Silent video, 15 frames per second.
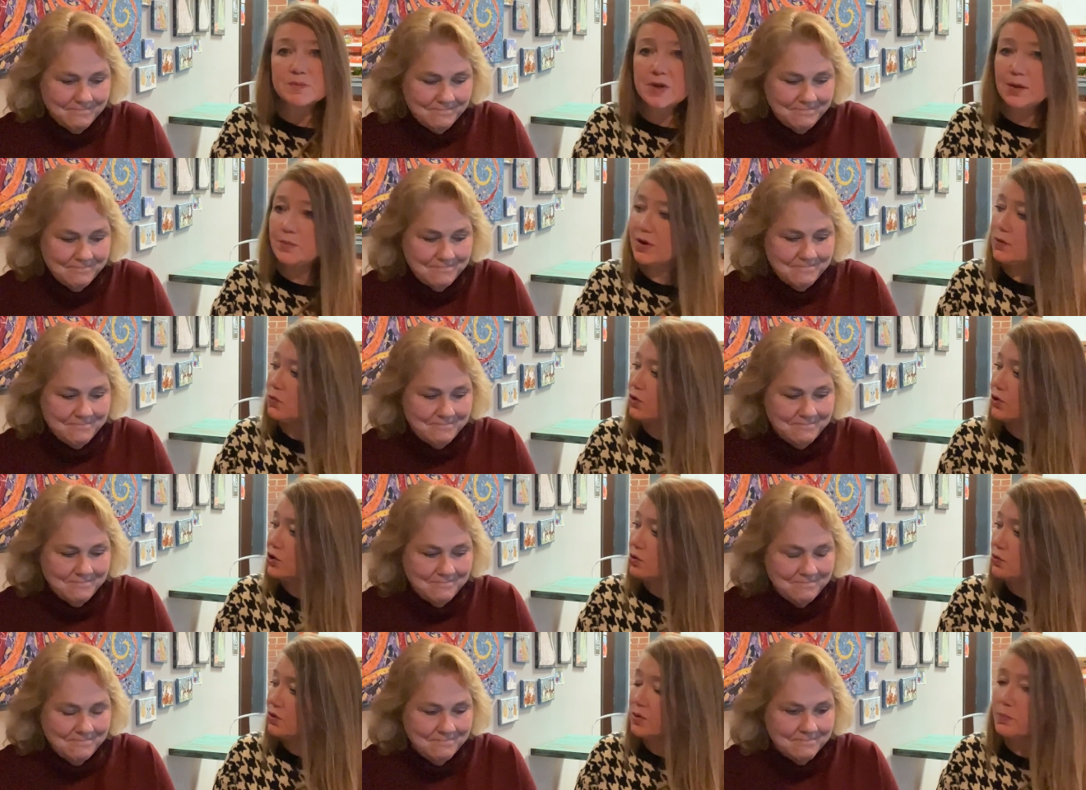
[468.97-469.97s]
Speaker 1: maybe were
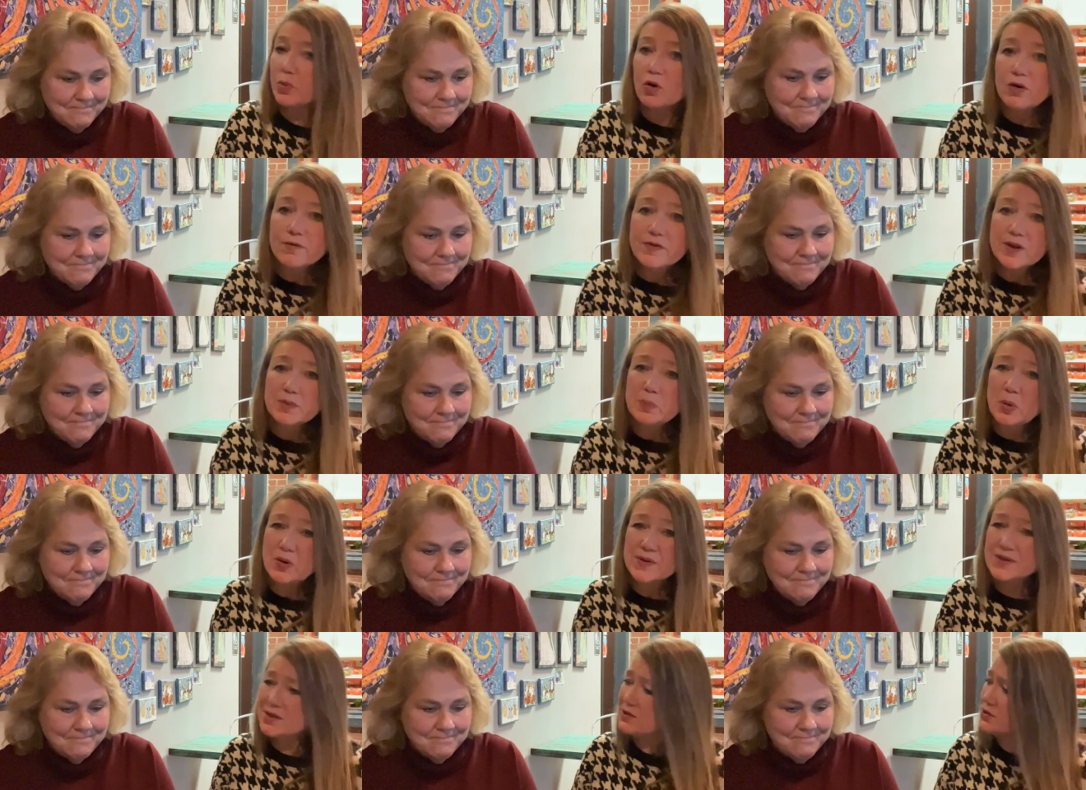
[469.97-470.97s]
you the perfect
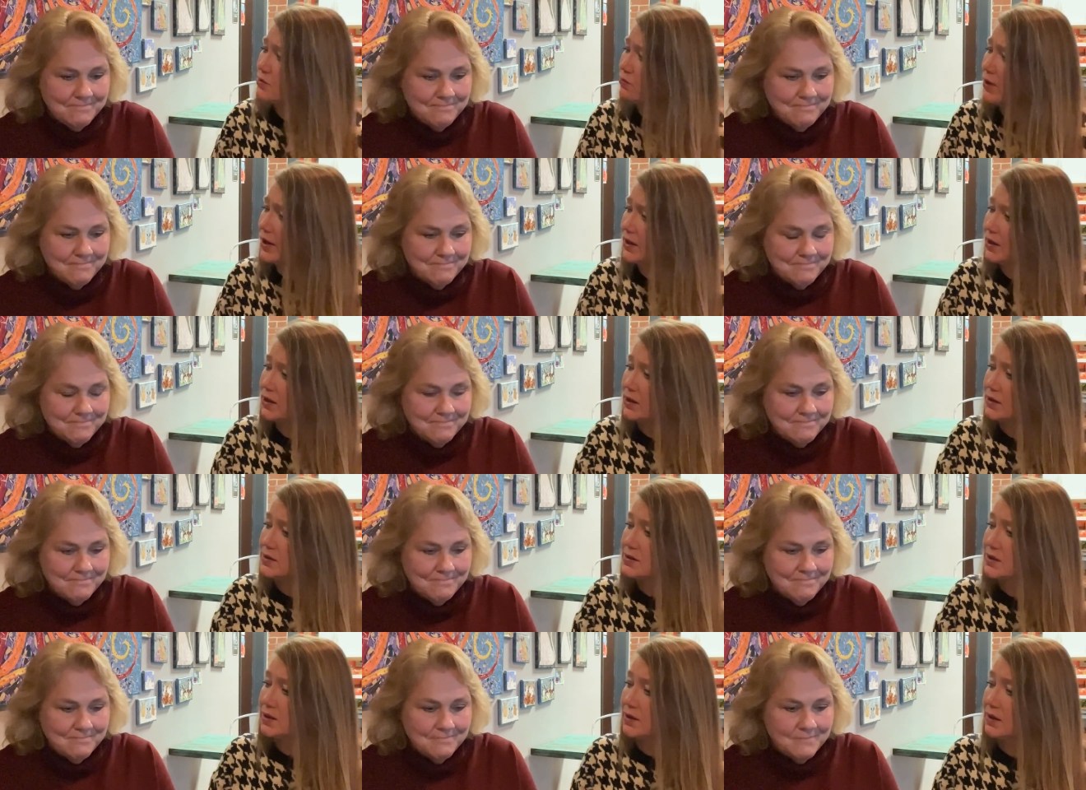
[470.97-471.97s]
person to write it?
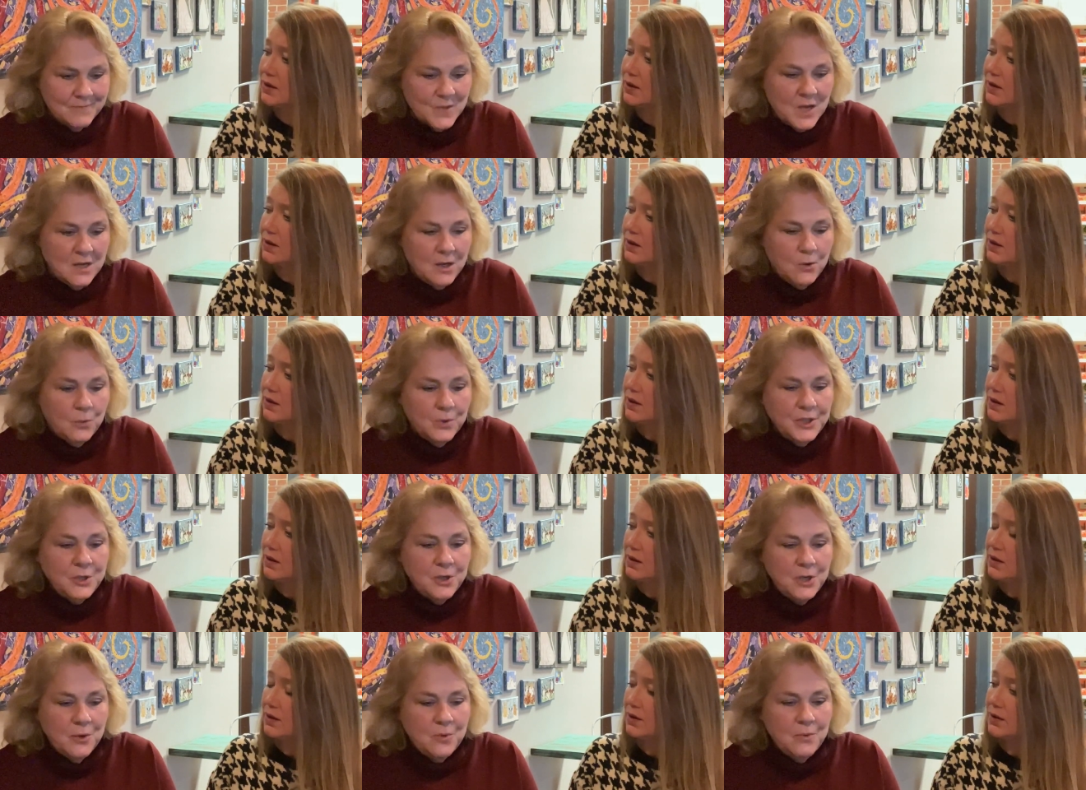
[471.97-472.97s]
Speaker 2: Well,
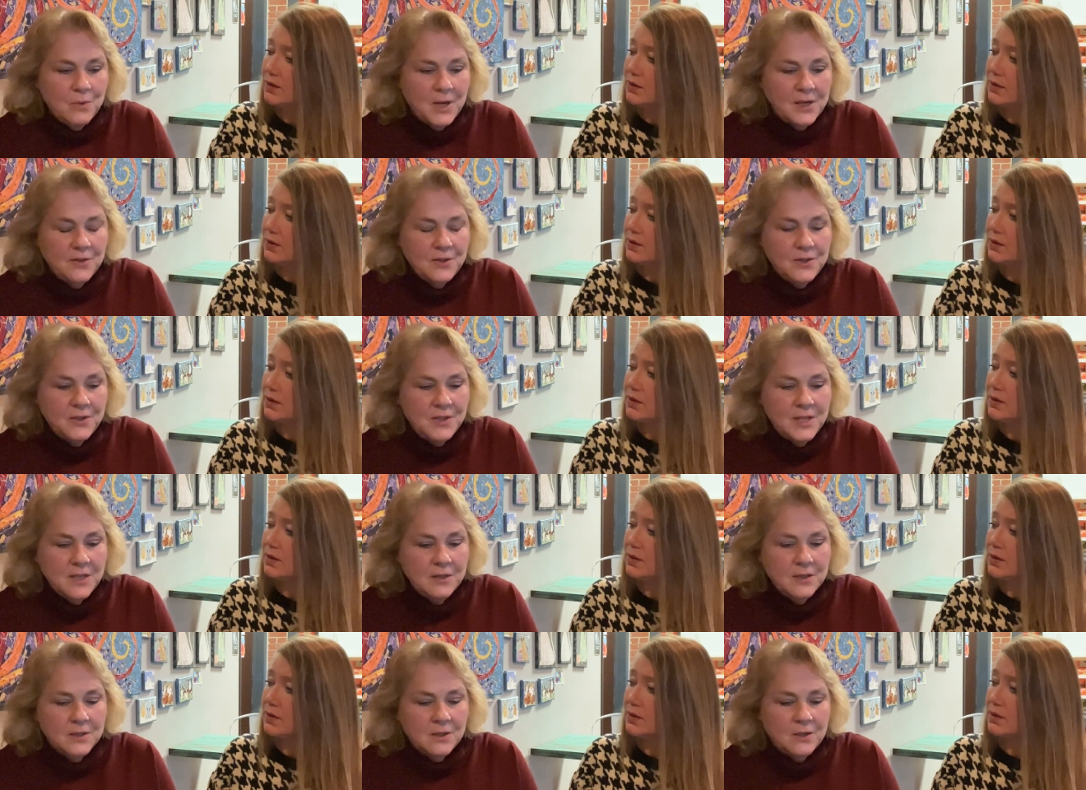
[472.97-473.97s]
you know, I
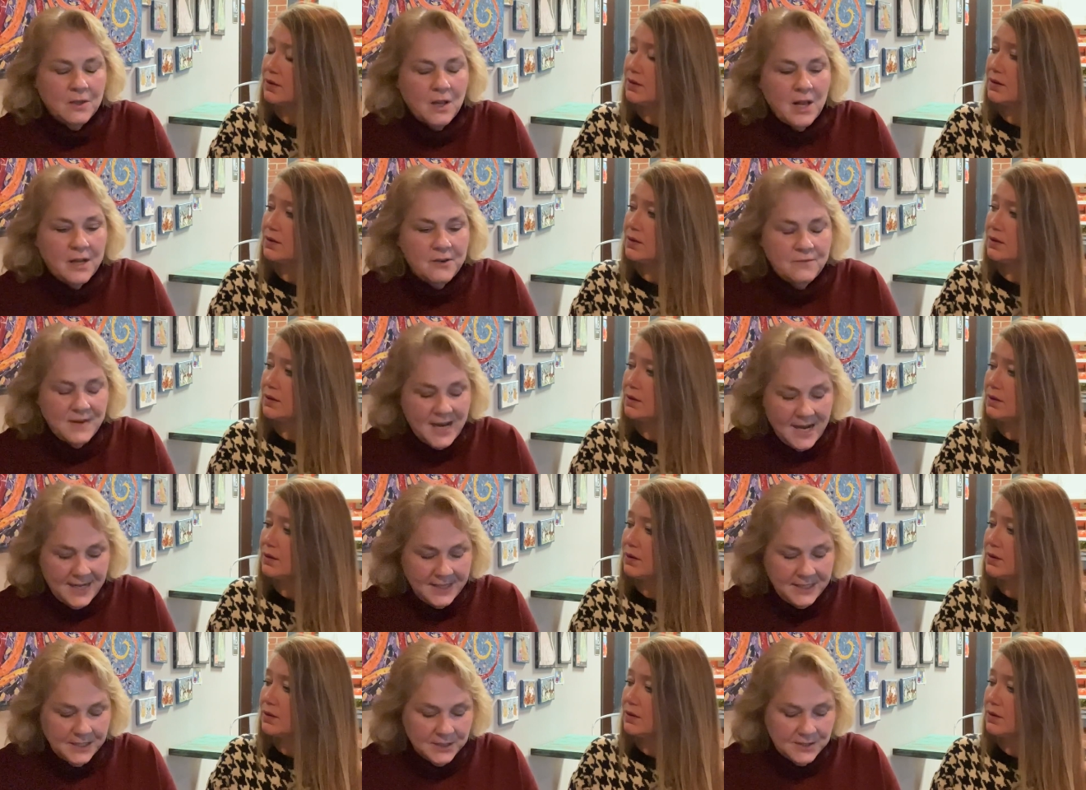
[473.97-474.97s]
think a lot of
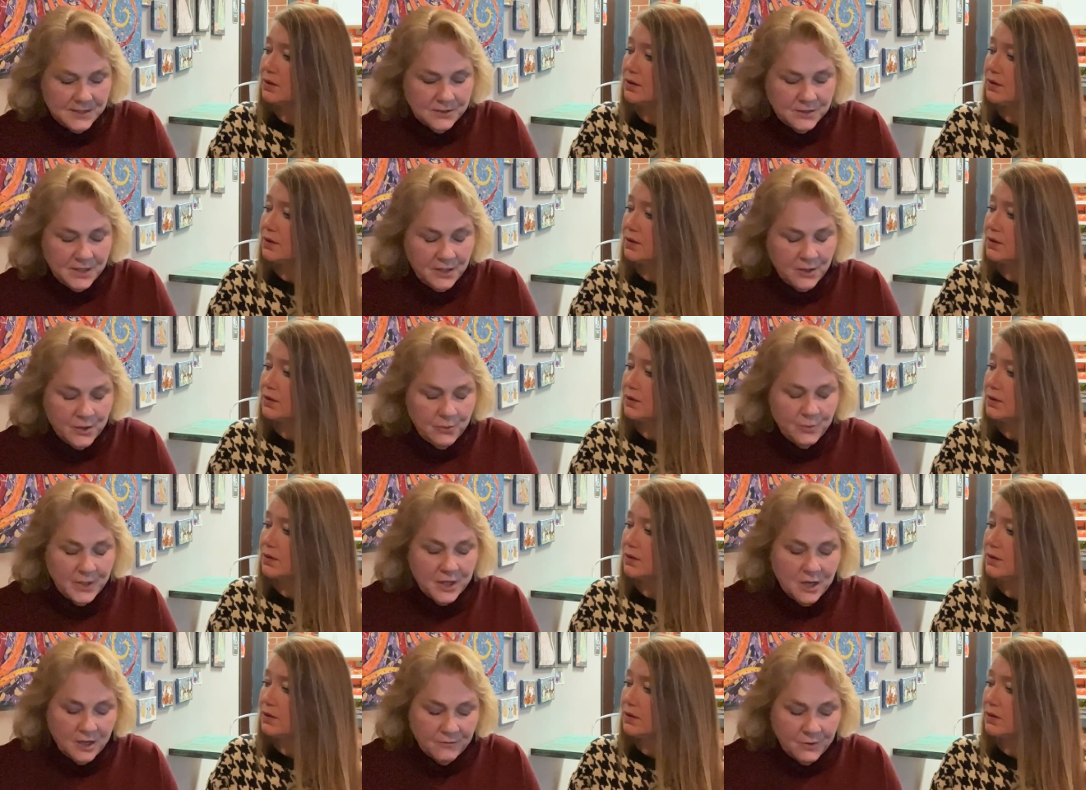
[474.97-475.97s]
addicts that are in
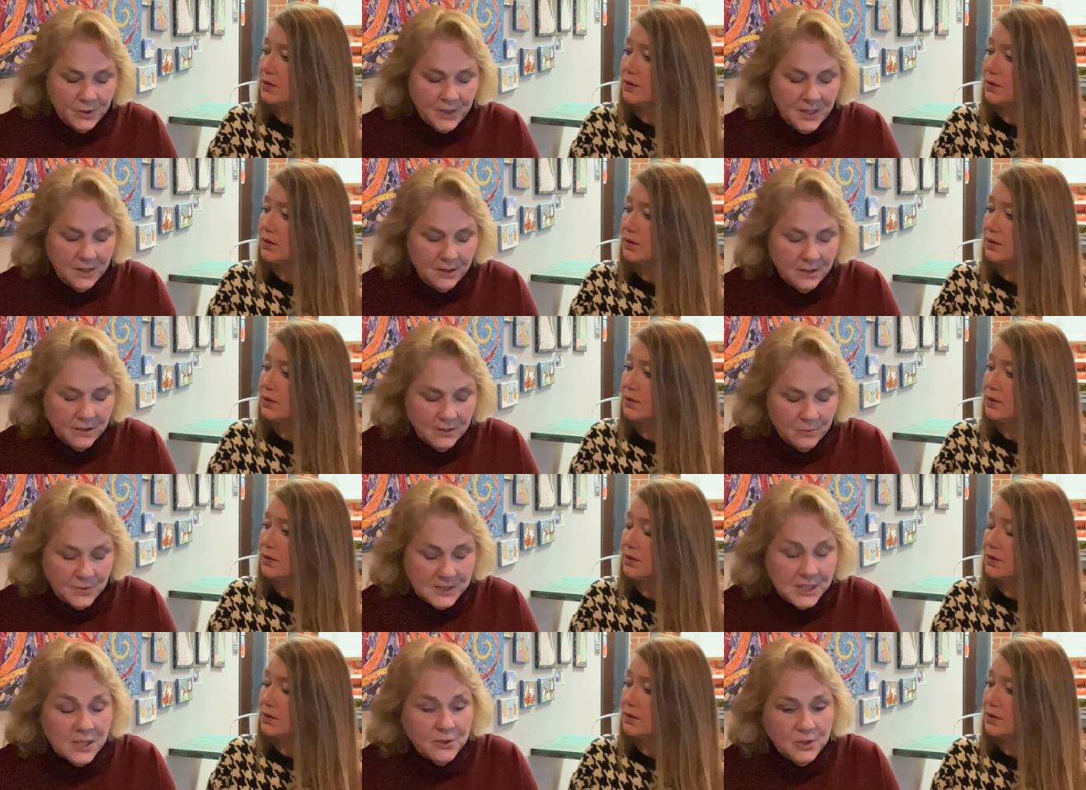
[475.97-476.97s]
recovery
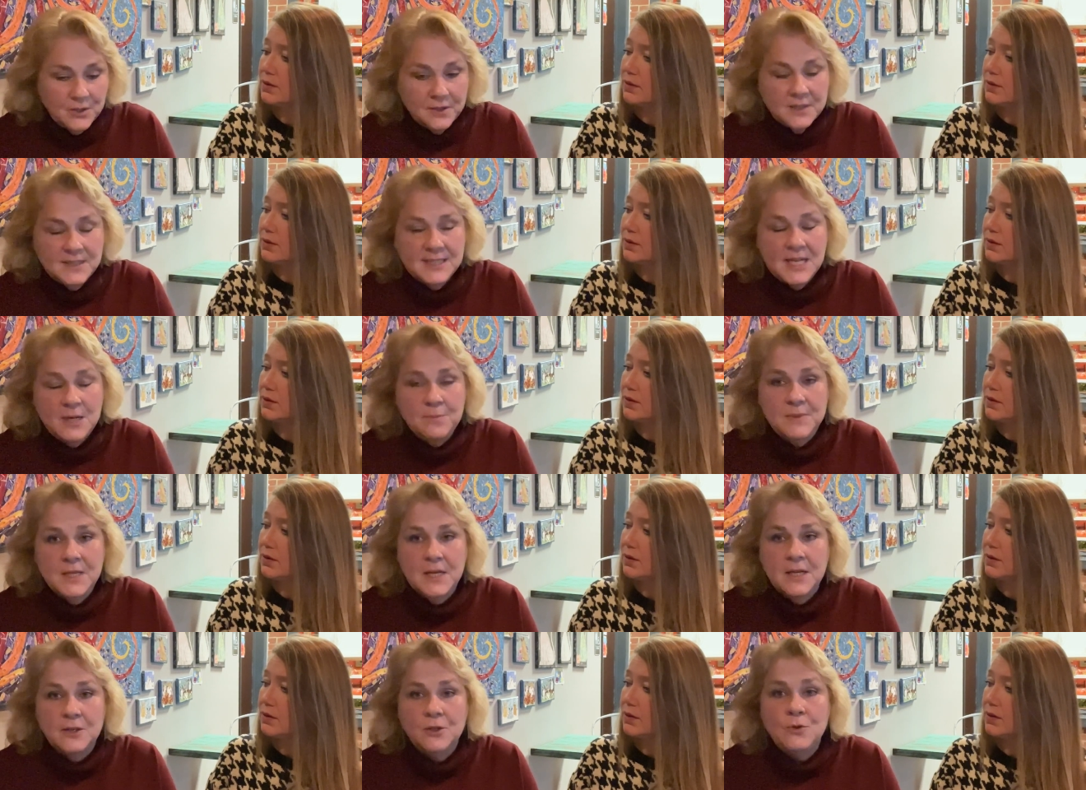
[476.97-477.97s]
would tell you the same
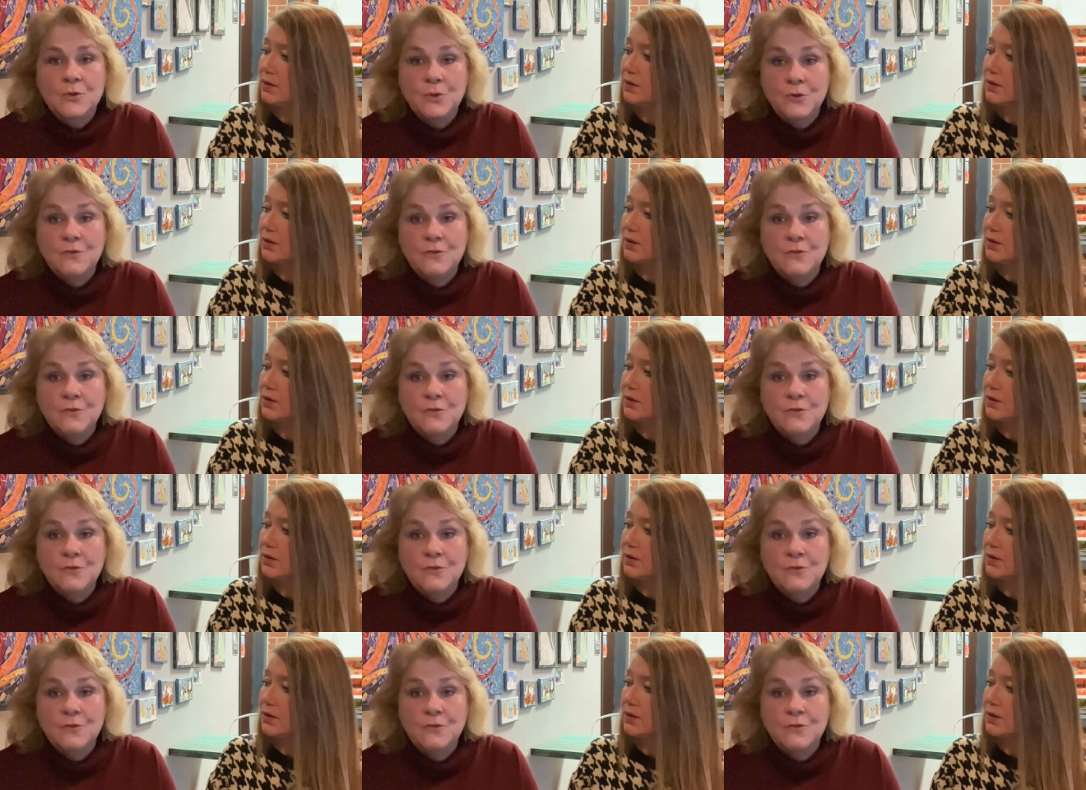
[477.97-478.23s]
thing. You do